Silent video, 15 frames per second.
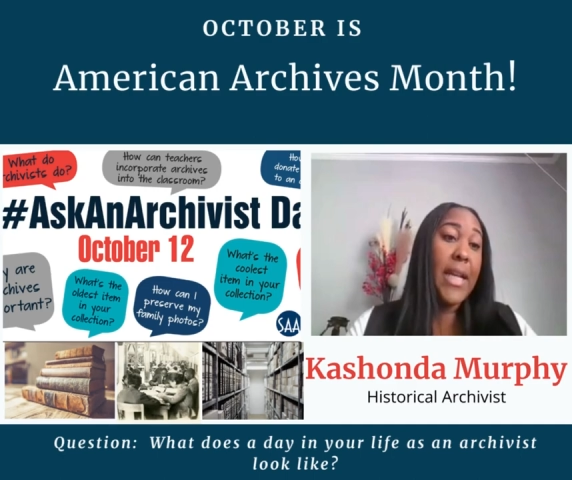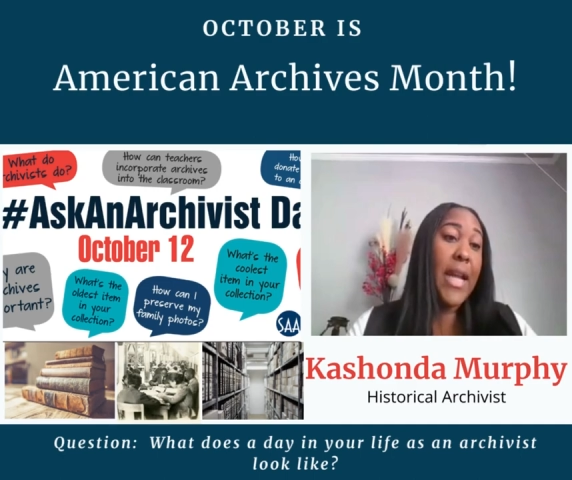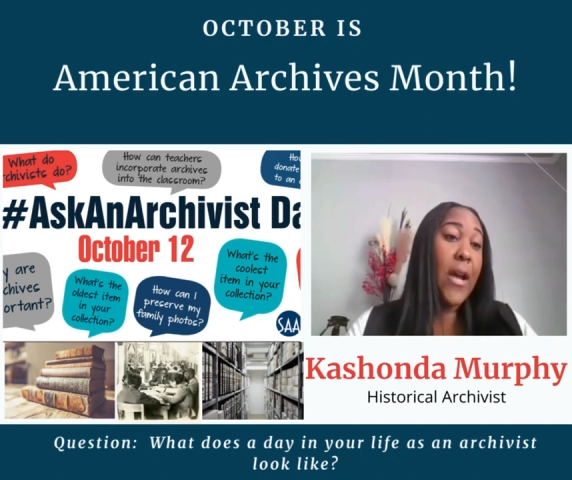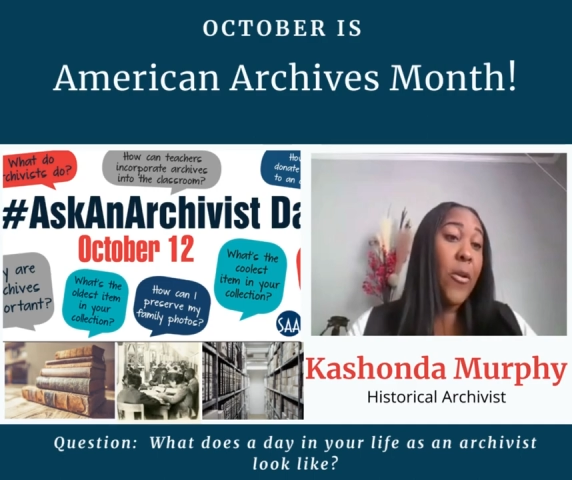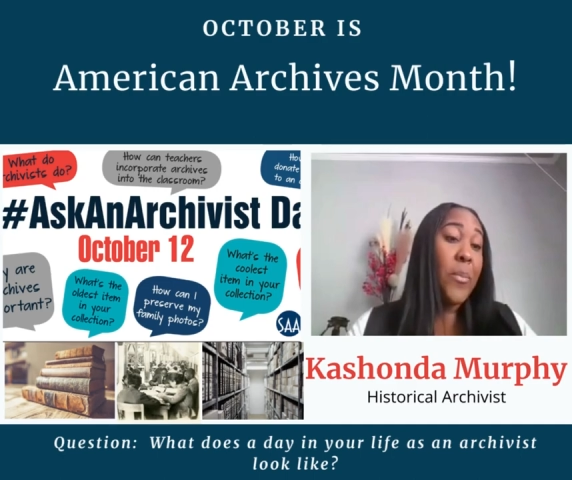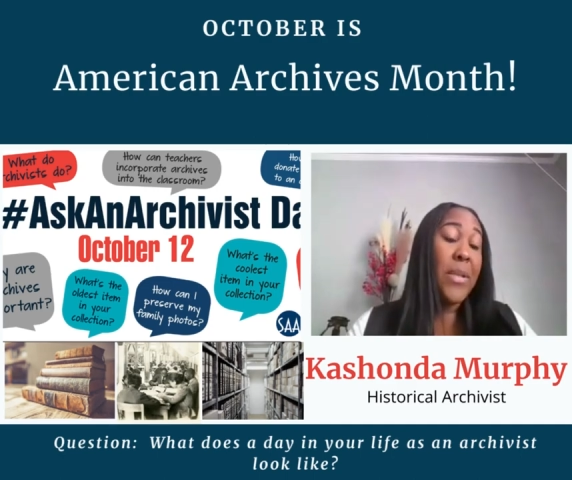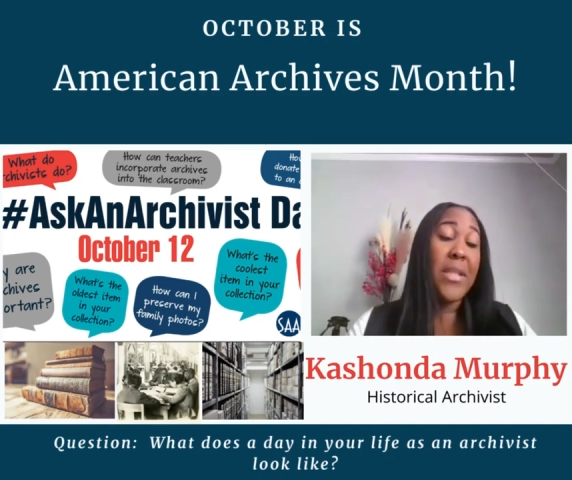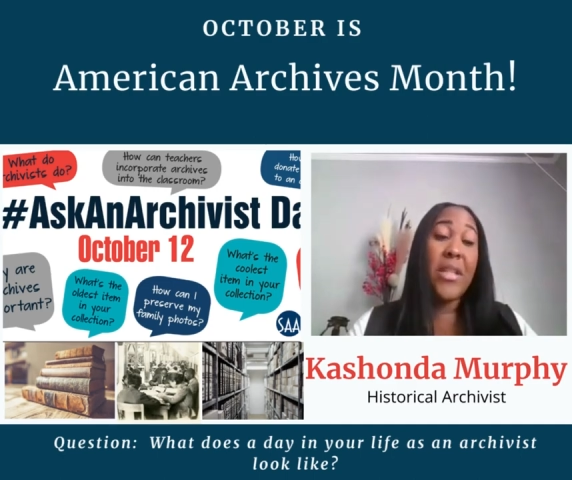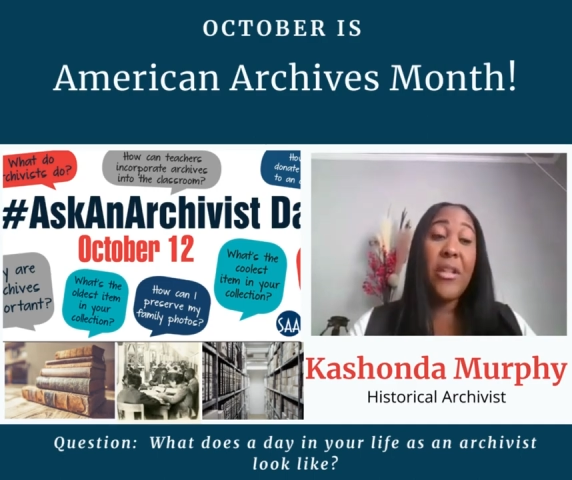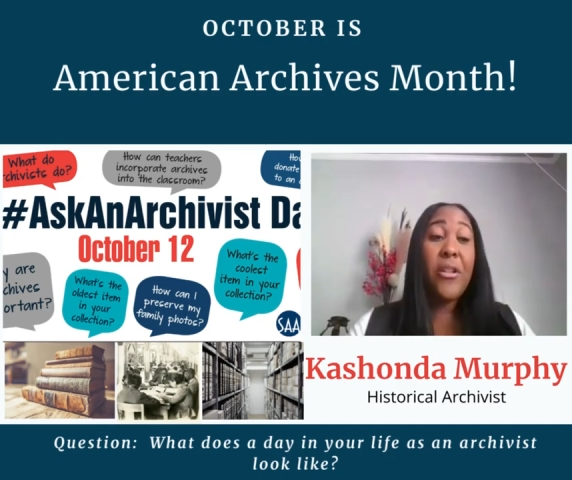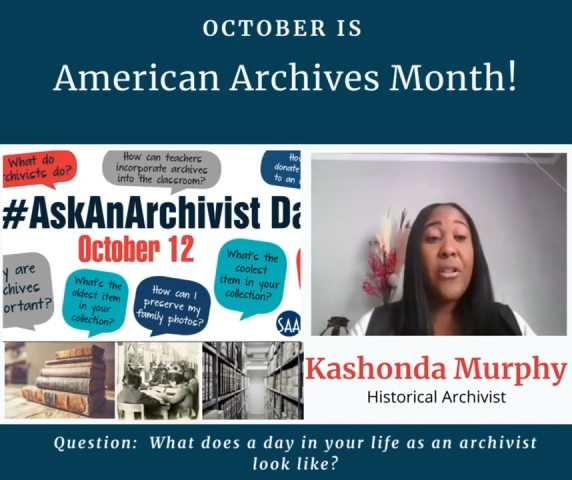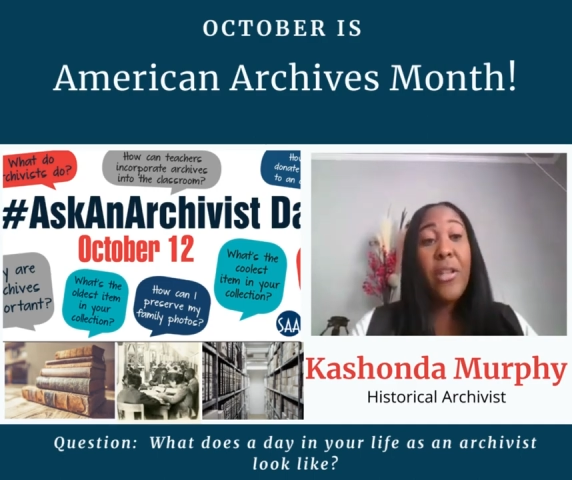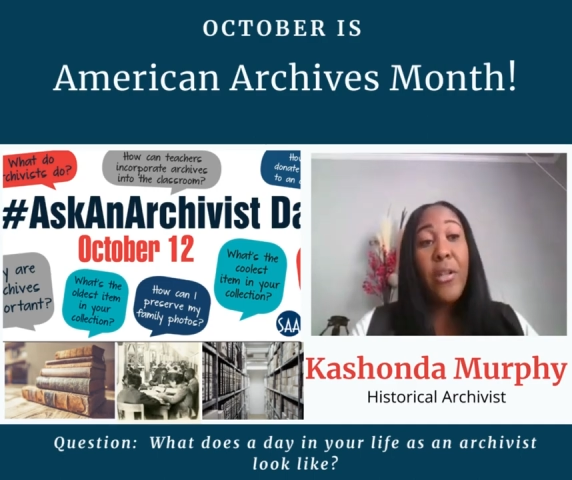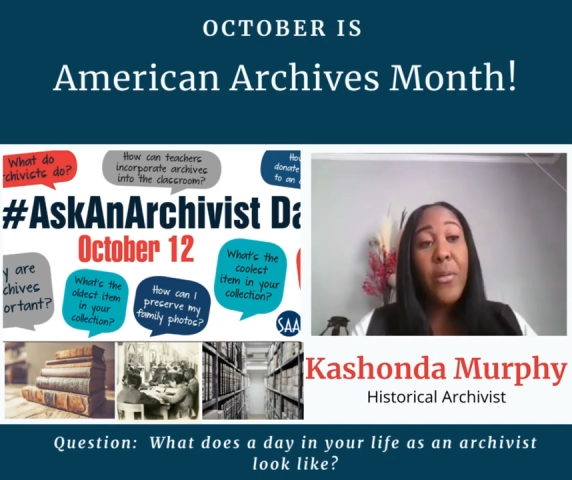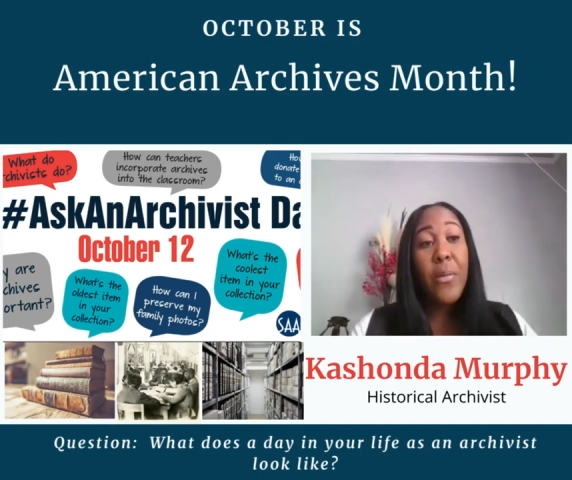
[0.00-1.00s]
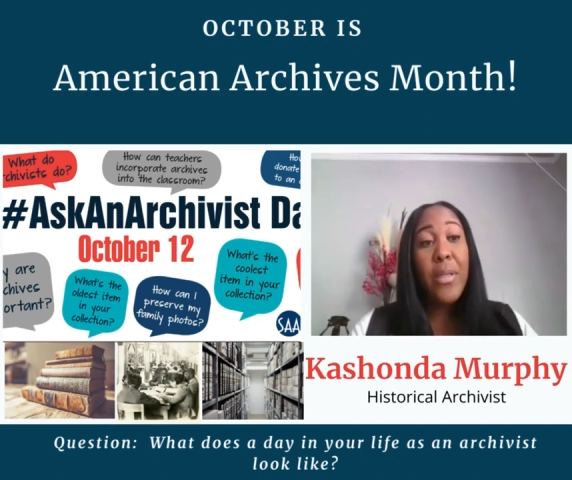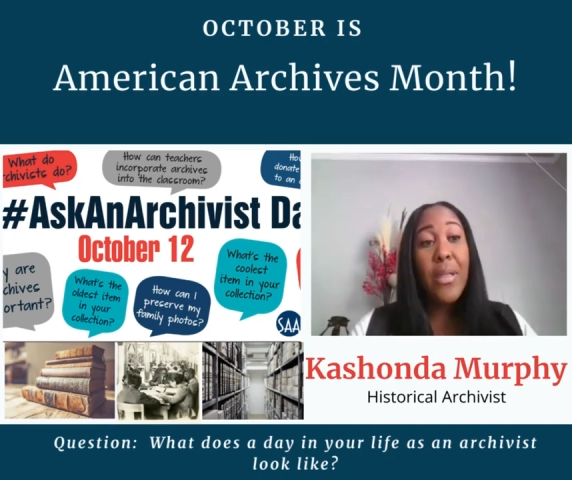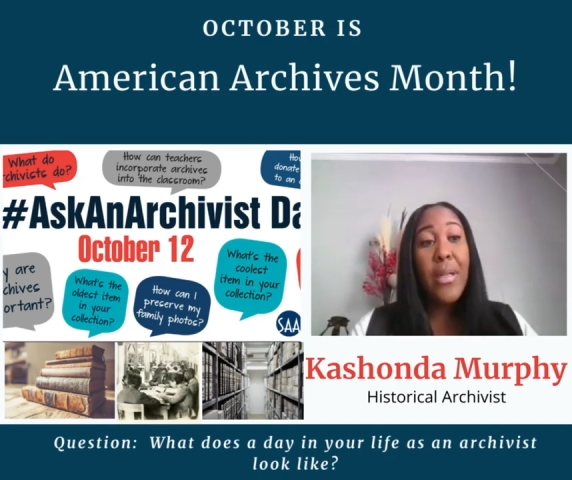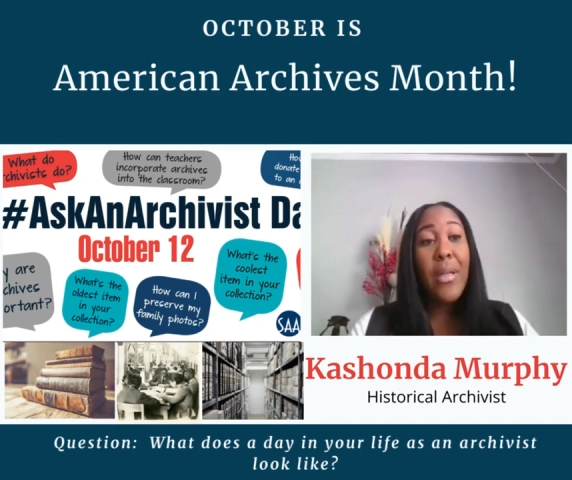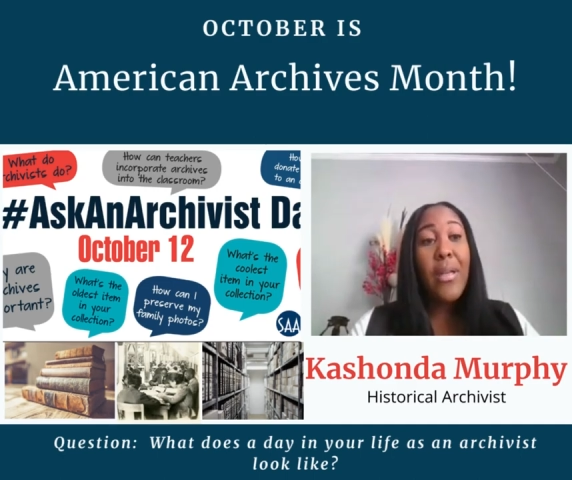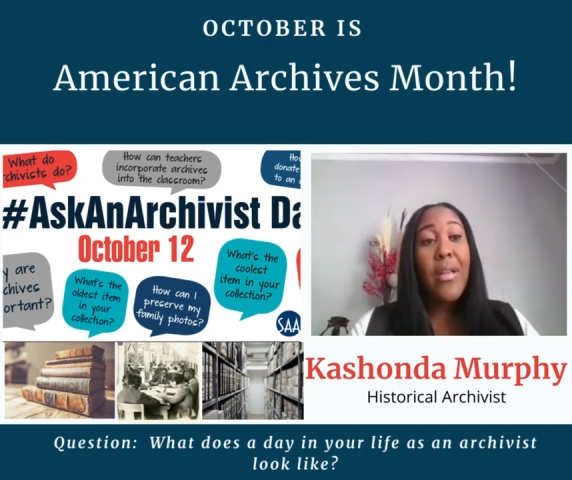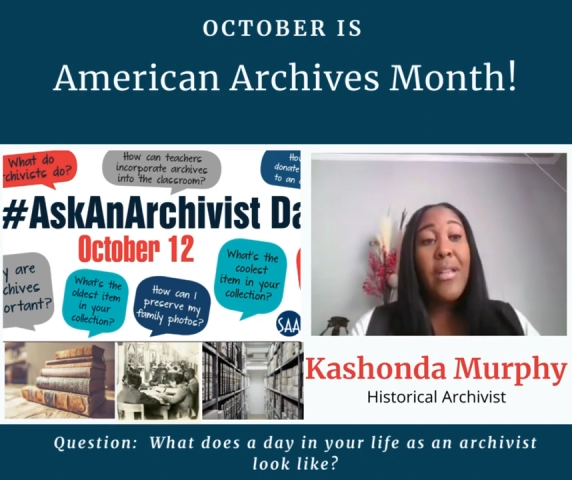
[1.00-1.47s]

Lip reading: and out materials